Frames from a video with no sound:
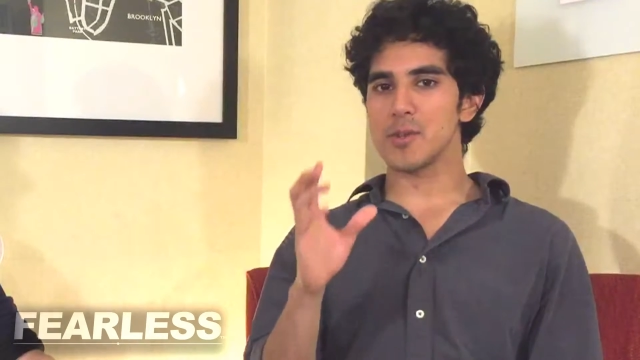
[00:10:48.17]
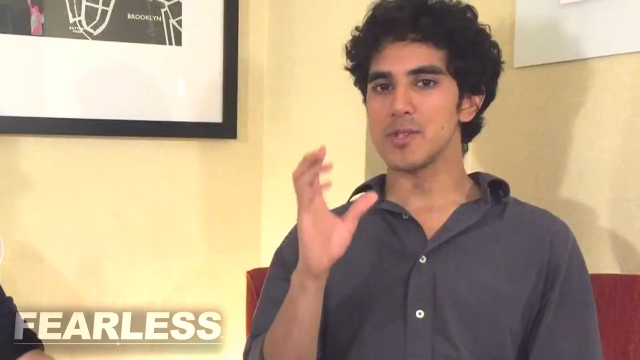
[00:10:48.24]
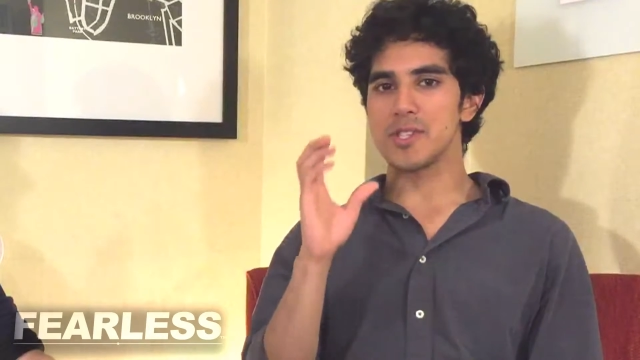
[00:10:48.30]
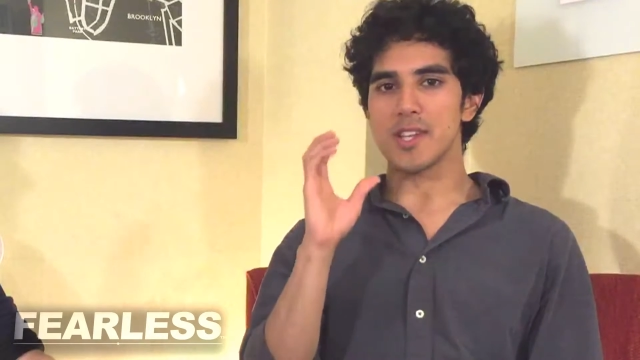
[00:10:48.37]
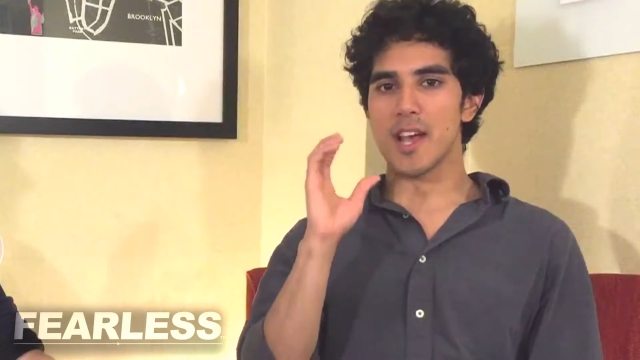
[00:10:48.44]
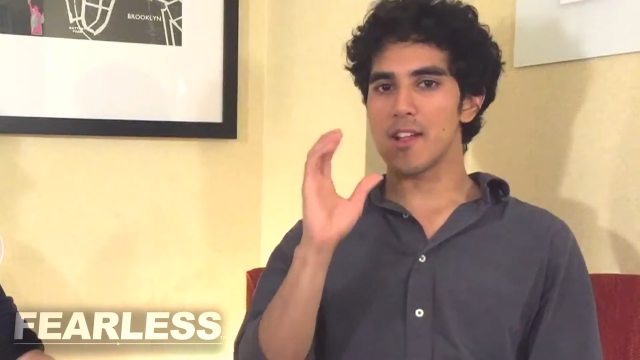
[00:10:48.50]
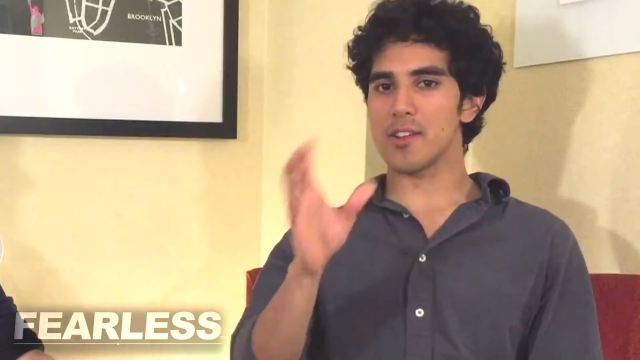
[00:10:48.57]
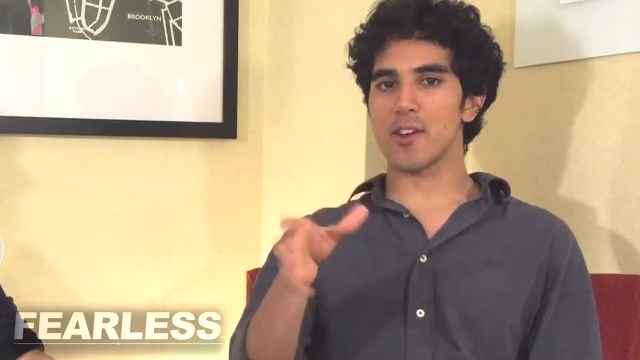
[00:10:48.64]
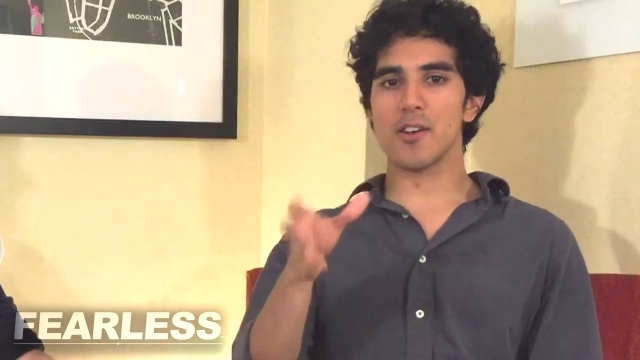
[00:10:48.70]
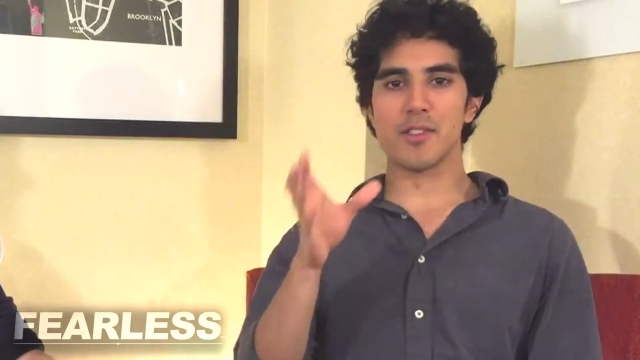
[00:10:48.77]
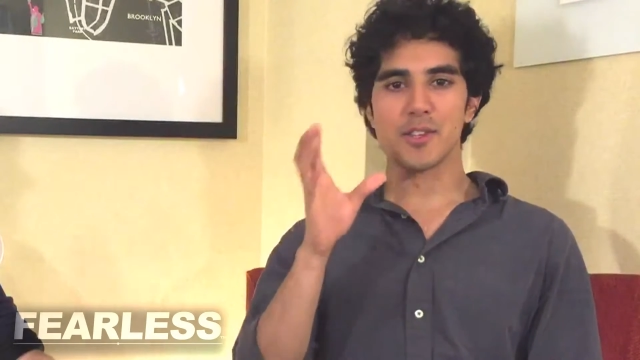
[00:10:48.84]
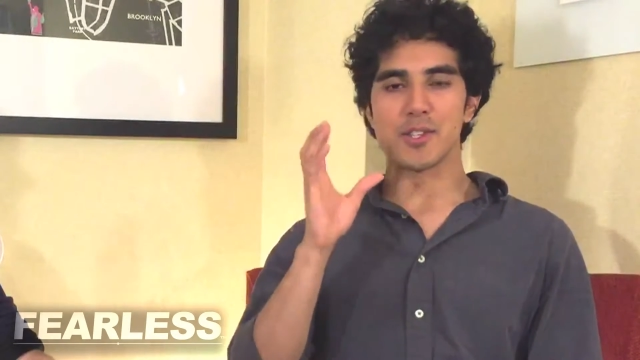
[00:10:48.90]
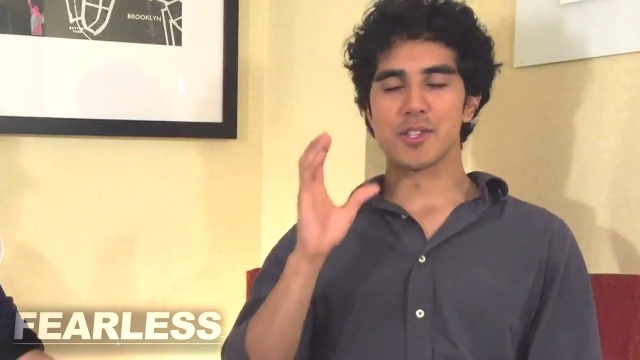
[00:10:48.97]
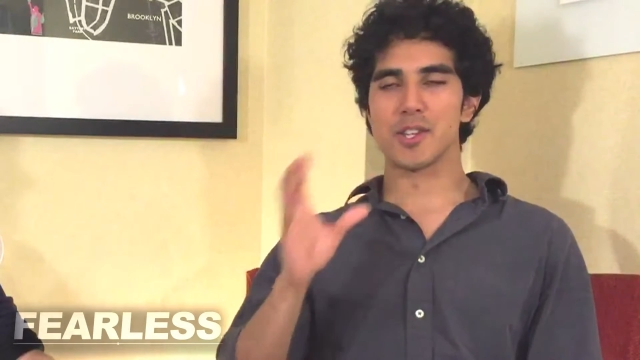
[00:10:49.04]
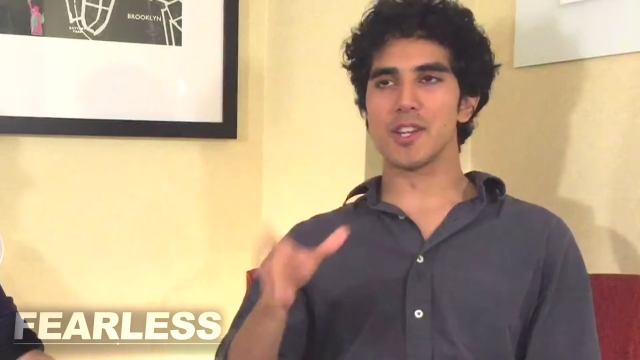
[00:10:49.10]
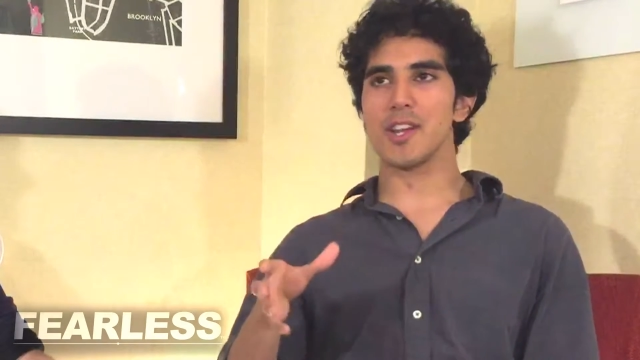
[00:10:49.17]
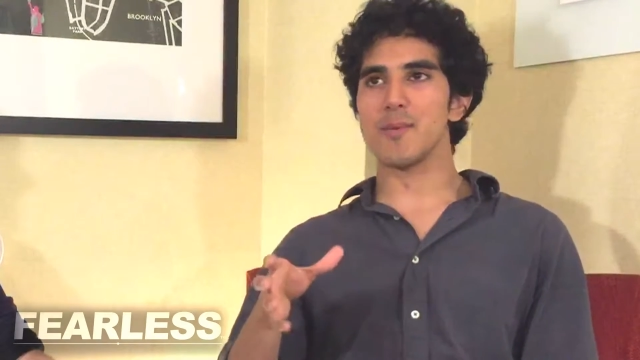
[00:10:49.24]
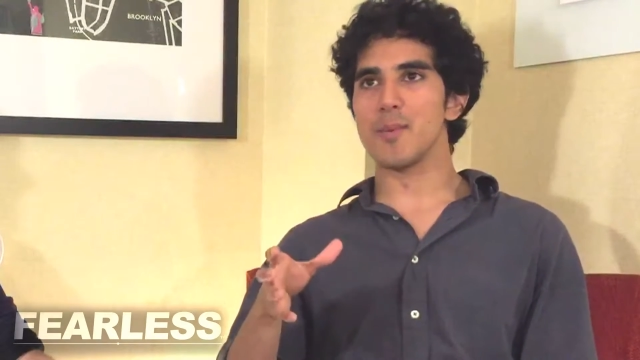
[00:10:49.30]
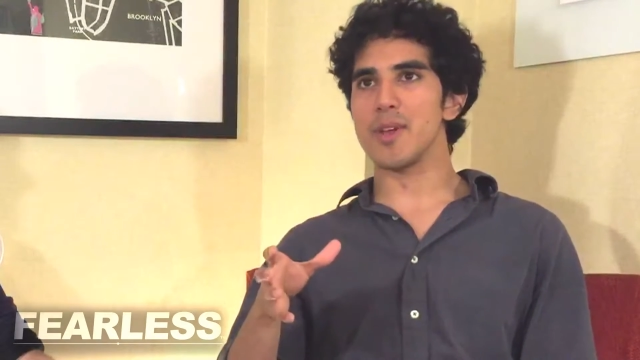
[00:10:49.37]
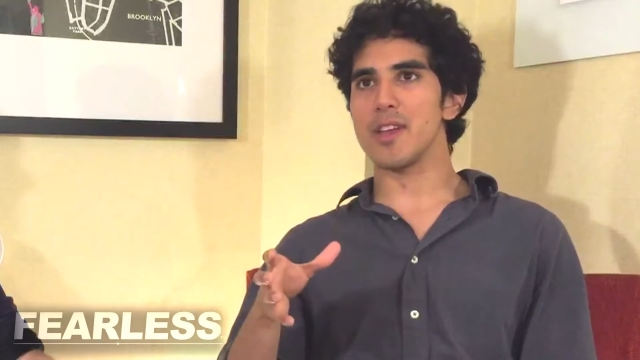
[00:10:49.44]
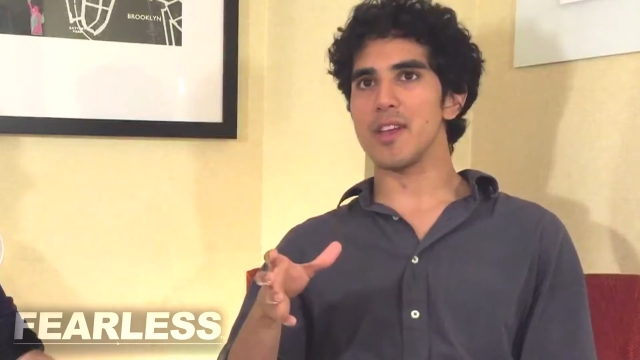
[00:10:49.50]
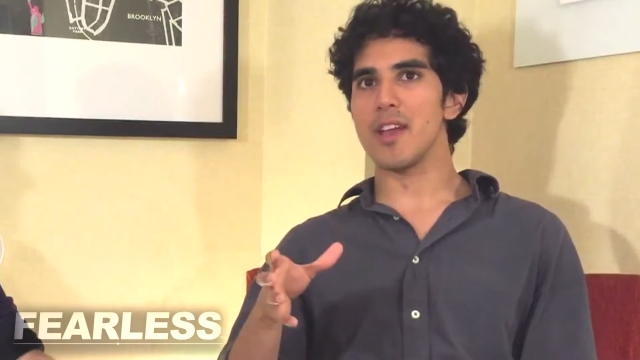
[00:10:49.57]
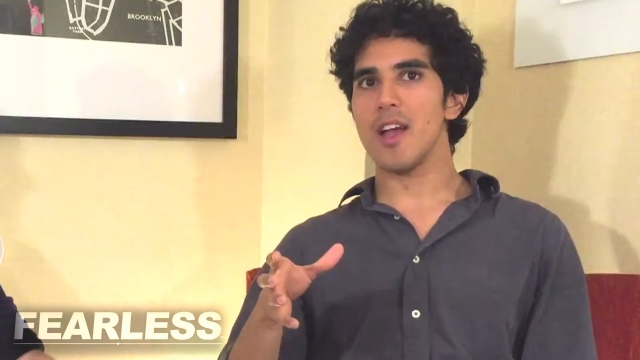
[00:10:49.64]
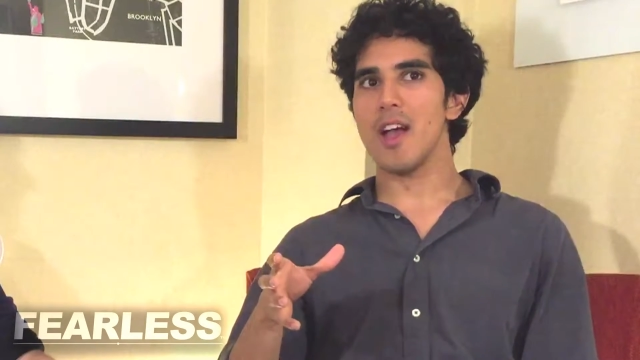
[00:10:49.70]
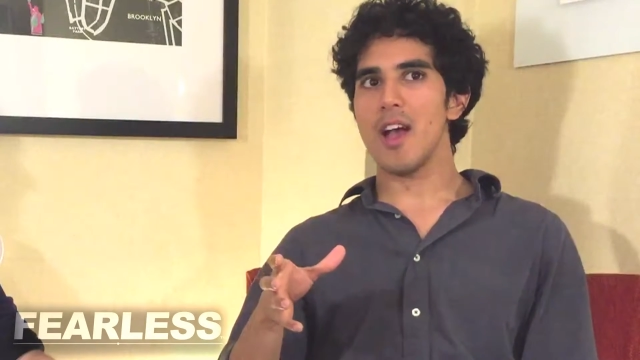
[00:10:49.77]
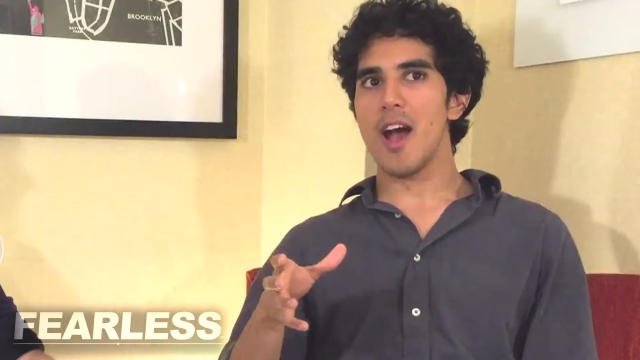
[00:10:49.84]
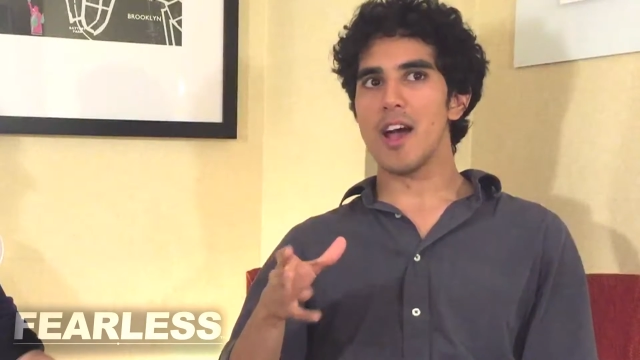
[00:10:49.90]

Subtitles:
was yelling all this shit at me,